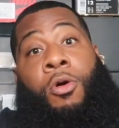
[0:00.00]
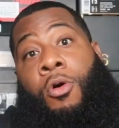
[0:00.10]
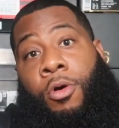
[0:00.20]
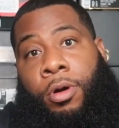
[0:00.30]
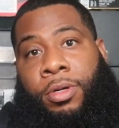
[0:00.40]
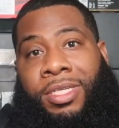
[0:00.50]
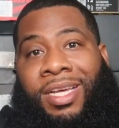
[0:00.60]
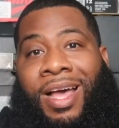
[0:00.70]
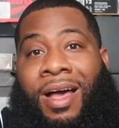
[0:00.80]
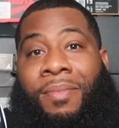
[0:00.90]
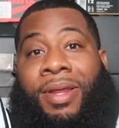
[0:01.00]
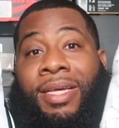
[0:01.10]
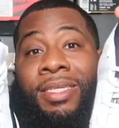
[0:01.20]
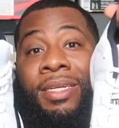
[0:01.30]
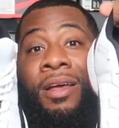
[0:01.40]
or is a
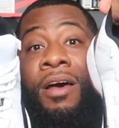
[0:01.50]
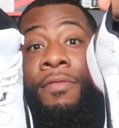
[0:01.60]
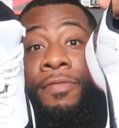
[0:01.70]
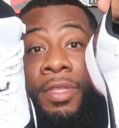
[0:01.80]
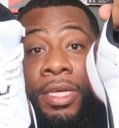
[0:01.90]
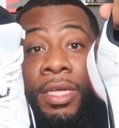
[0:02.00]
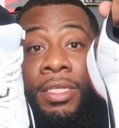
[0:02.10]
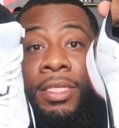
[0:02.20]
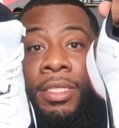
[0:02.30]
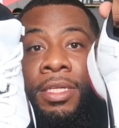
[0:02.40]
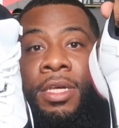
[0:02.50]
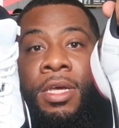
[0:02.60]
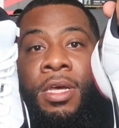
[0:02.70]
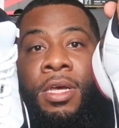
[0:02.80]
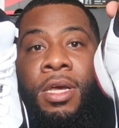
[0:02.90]
combination of this.
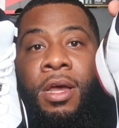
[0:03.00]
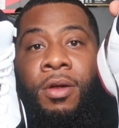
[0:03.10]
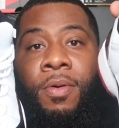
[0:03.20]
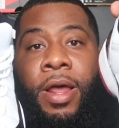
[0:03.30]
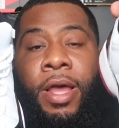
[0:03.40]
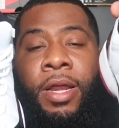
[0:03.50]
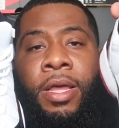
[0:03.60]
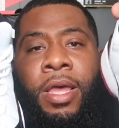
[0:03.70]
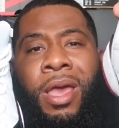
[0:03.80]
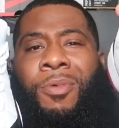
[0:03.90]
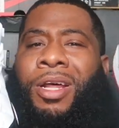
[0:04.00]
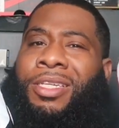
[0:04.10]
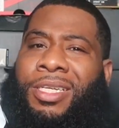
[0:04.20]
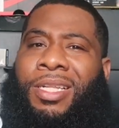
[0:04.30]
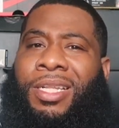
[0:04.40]
All right. And what I
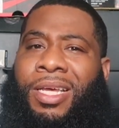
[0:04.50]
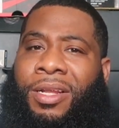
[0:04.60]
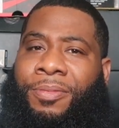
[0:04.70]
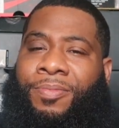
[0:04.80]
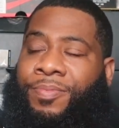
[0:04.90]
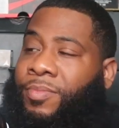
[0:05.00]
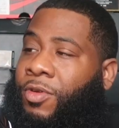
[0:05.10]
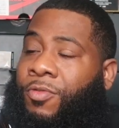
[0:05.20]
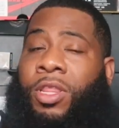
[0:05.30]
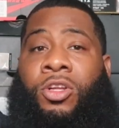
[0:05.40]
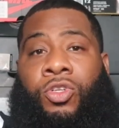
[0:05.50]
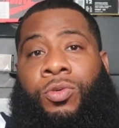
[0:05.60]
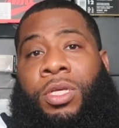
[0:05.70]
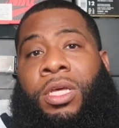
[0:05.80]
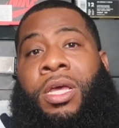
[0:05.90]
should have did, really and
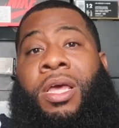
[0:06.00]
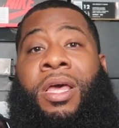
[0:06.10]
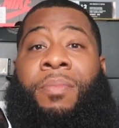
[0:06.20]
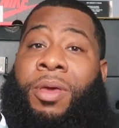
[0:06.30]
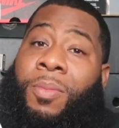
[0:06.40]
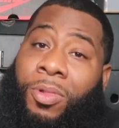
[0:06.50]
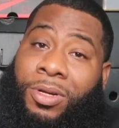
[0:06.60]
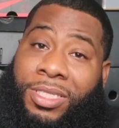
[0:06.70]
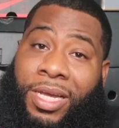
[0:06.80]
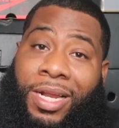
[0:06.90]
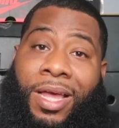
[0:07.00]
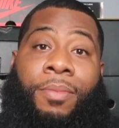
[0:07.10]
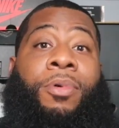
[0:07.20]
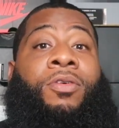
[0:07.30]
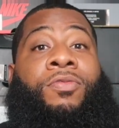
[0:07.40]
truly, people are saying
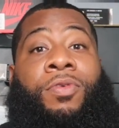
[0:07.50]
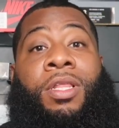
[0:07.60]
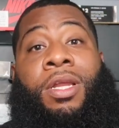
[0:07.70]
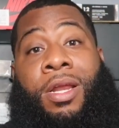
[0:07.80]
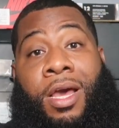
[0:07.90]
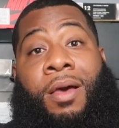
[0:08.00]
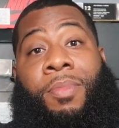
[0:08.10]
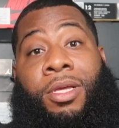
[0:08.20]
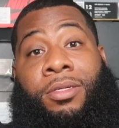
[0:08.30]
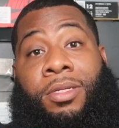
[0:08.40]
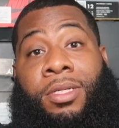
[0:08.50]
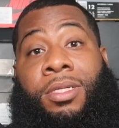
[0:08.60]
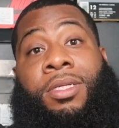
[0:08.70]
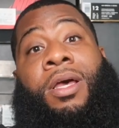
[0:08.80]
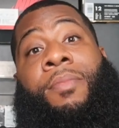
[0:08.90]
that, but it's really not a combination of
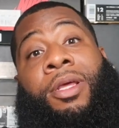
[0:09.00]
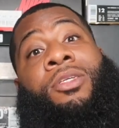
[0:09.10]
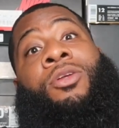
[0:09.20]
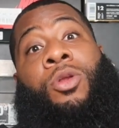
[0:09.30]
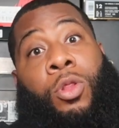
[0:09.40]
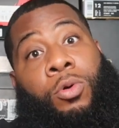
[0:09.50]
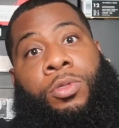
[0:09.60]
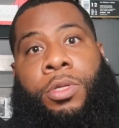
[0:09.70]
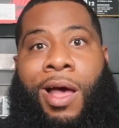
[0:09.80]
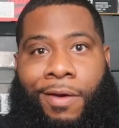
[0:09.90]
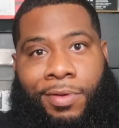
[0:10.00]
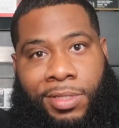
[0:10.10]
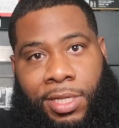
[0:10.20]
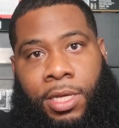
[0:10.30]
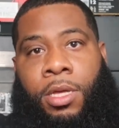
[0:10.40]
this. It's a combination of the lows,
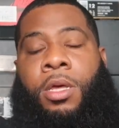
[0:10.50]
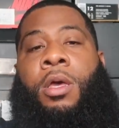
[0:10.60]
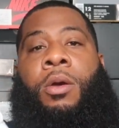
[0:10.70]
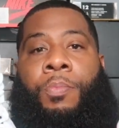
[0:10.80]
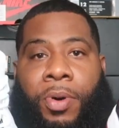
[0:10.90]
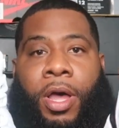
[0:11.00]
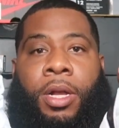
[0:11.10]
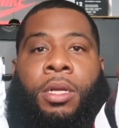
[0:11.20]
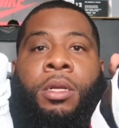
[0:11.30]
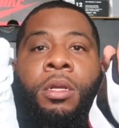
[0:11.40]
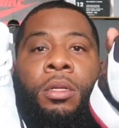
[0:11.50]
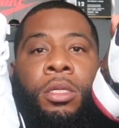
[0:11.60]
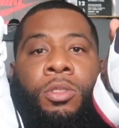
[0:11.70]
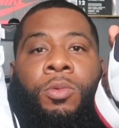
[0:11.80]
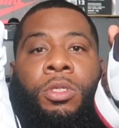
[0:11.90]
obviously, but
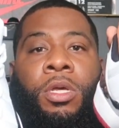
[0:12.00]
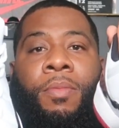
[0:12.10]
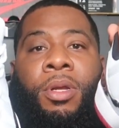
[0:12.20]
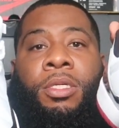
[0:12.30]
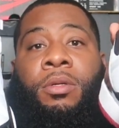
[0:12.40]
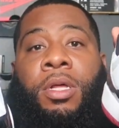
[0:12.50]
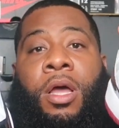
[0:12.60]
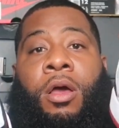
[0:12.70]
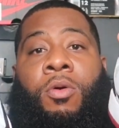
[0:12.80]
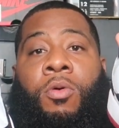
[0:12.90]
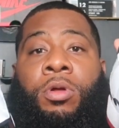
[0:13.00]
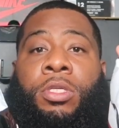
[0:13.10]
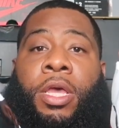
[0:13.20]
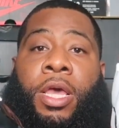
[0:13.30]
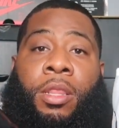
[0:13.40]
this is what is a combination of the
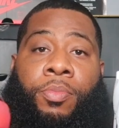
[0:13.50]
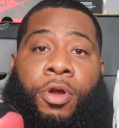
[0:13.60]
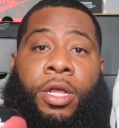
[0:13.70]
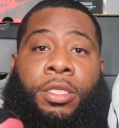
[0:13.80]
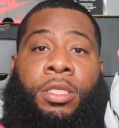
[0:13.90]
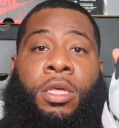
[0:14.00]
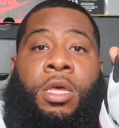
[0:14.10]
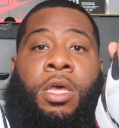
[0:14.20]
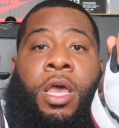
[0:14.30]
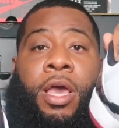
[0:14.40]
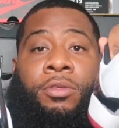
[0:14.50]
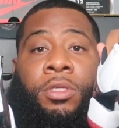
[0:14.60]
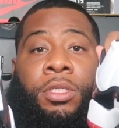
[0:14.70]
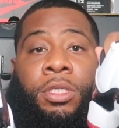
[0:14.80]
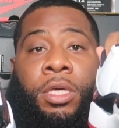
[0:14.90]
Concords and the Breds, as you
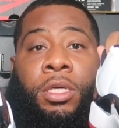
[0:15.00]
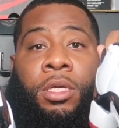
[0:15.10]
can see.